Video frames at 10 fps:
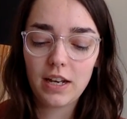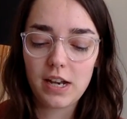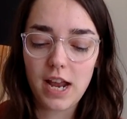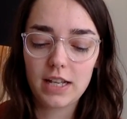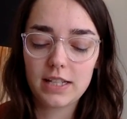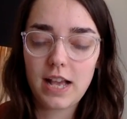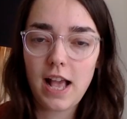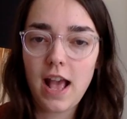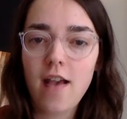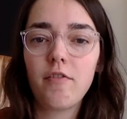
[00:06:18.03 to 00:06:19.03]
Next I
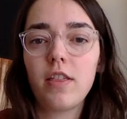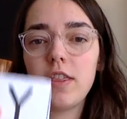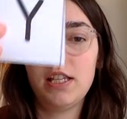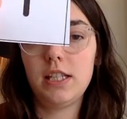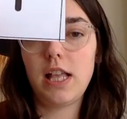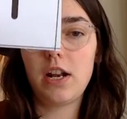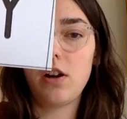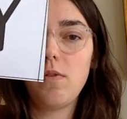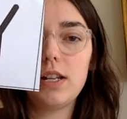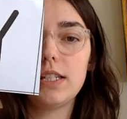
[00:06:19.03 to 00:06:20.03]
have this letter.
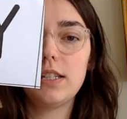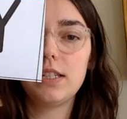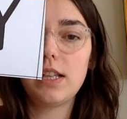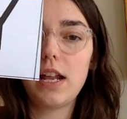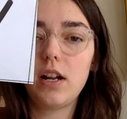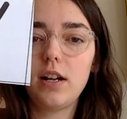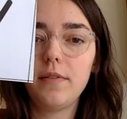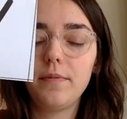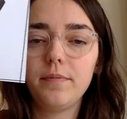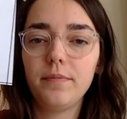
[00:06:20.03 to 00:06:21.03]
What is this letter?
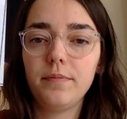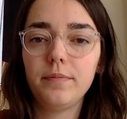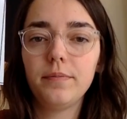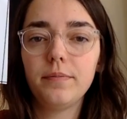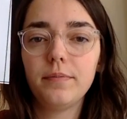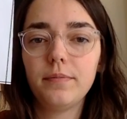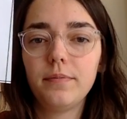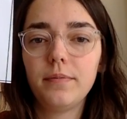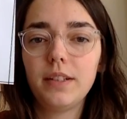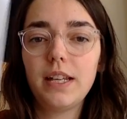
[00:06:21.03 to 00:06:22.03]

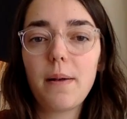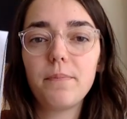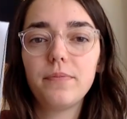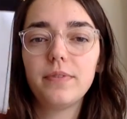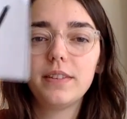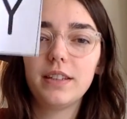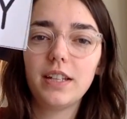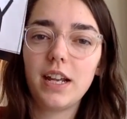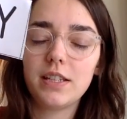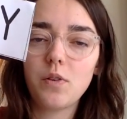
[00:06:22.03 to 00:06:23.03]
Yep,
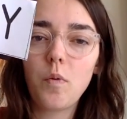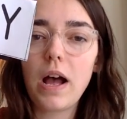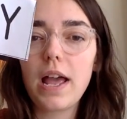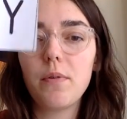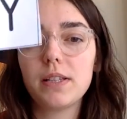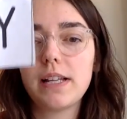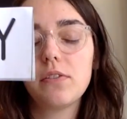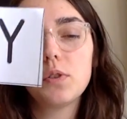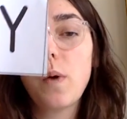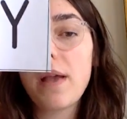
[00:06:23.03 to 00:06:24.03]
it's a Y. What sound
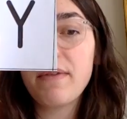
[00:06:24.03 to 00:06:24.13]
does Y